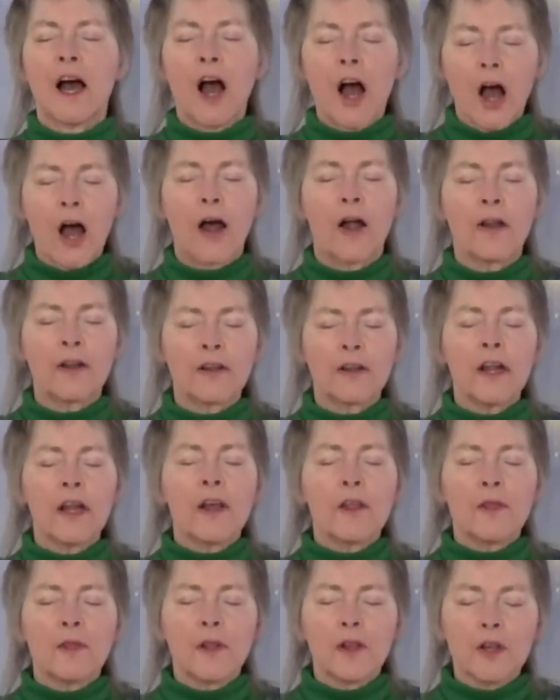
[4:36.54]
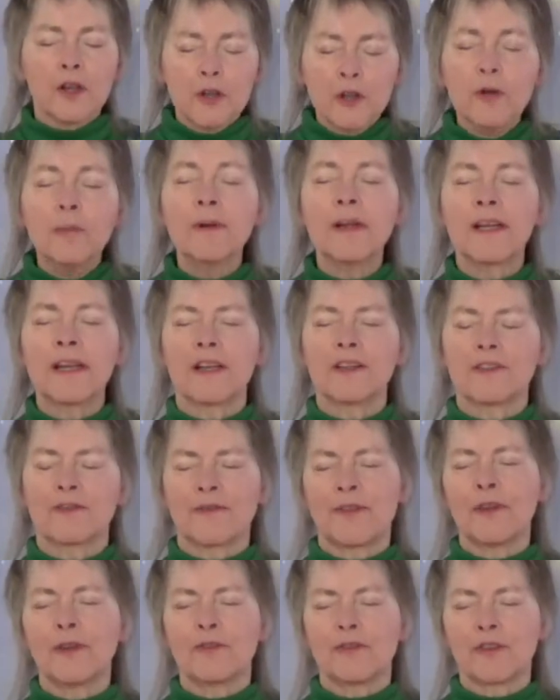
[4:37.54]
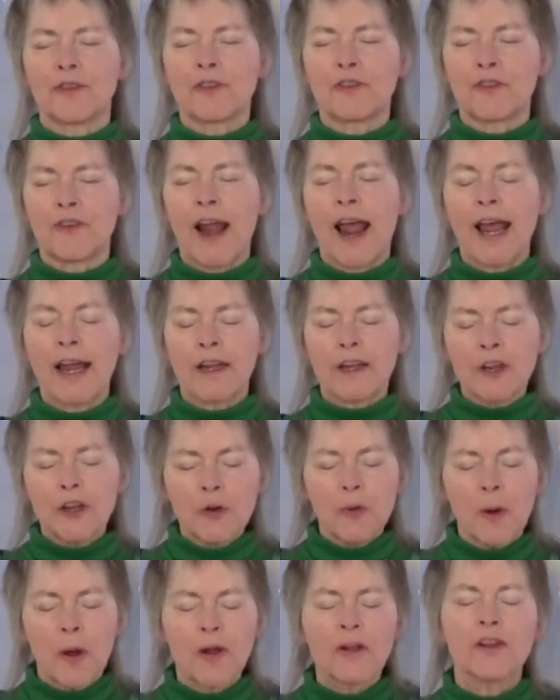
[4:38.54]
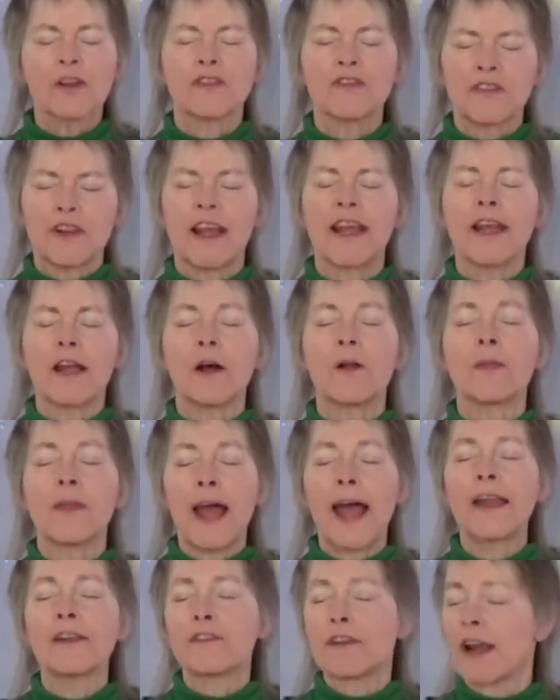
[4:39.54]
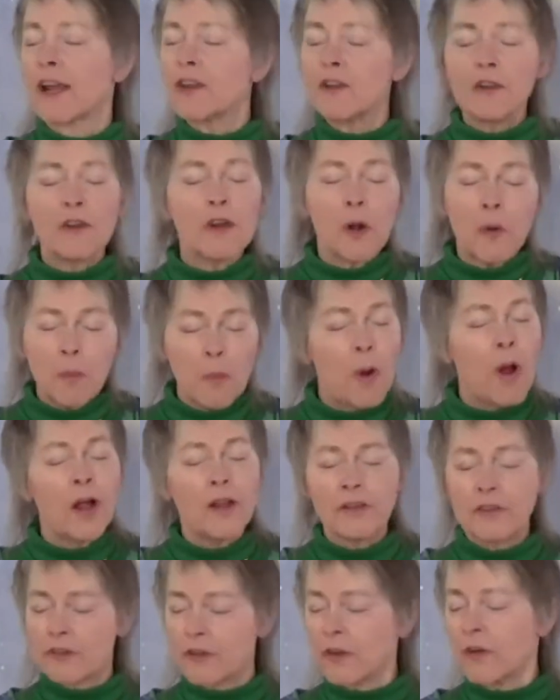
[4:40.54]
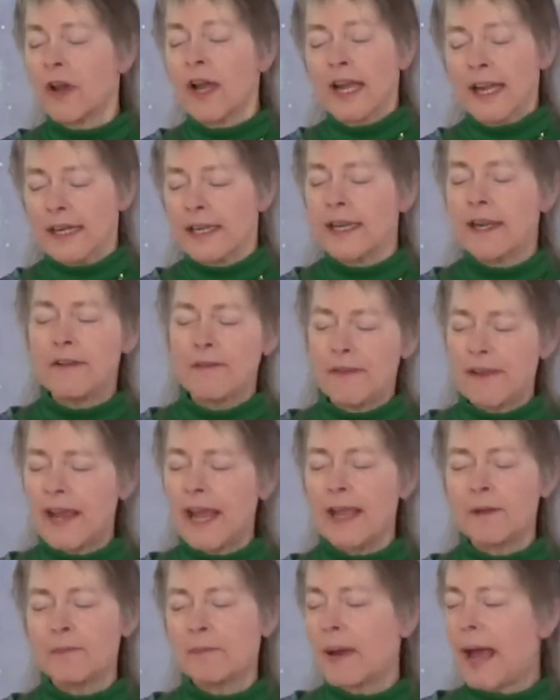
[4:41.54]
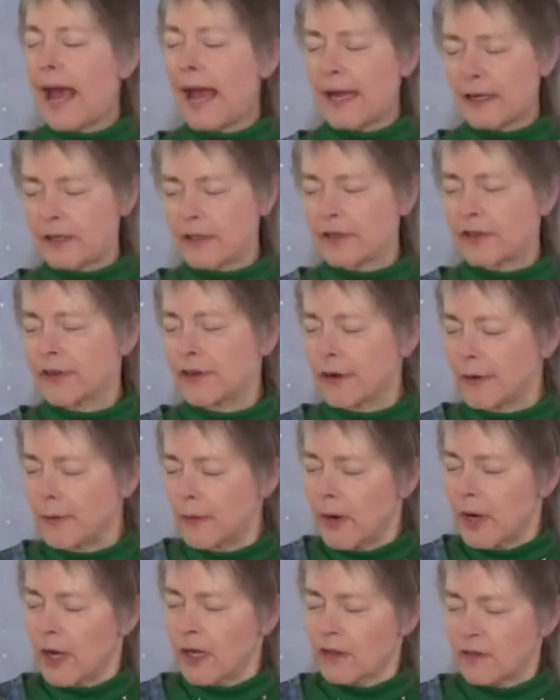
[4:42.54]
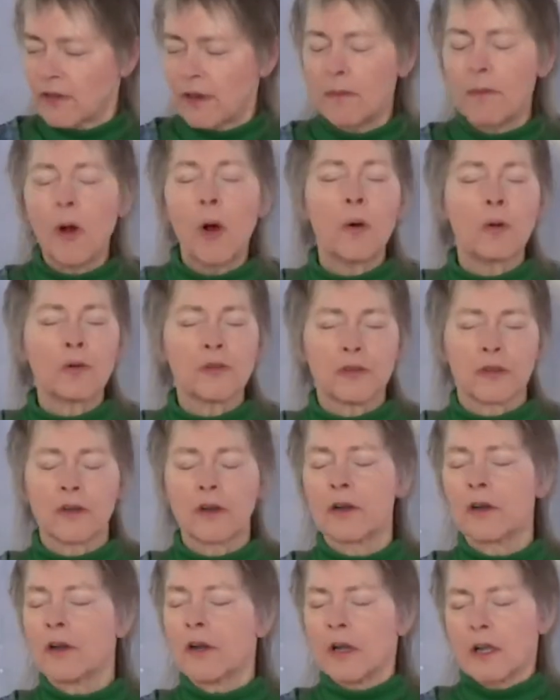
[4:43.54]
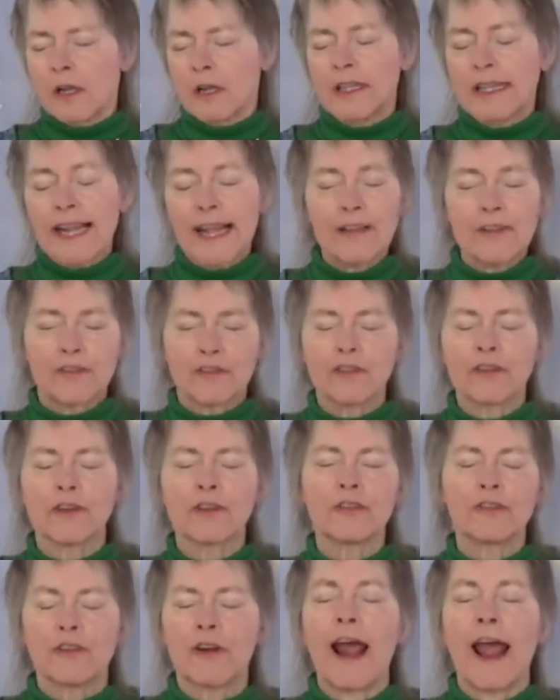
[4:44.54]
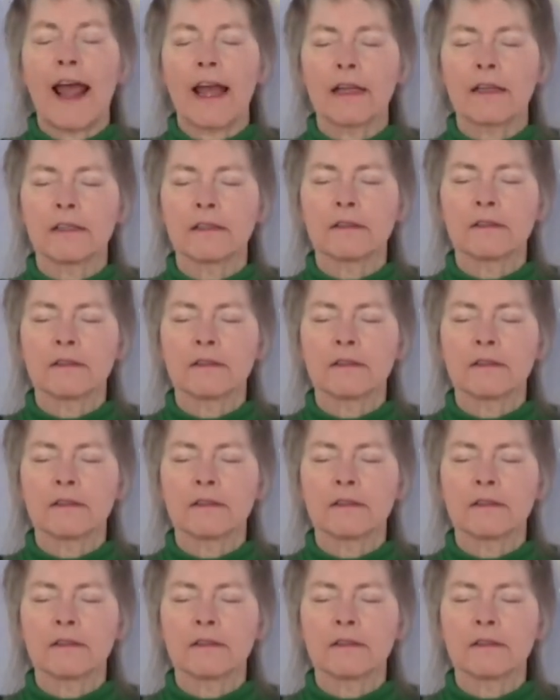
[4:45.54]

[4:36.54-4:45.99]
on the luminous future track. You want to stay on that track. You don't want to deviate back to some older, lesser track,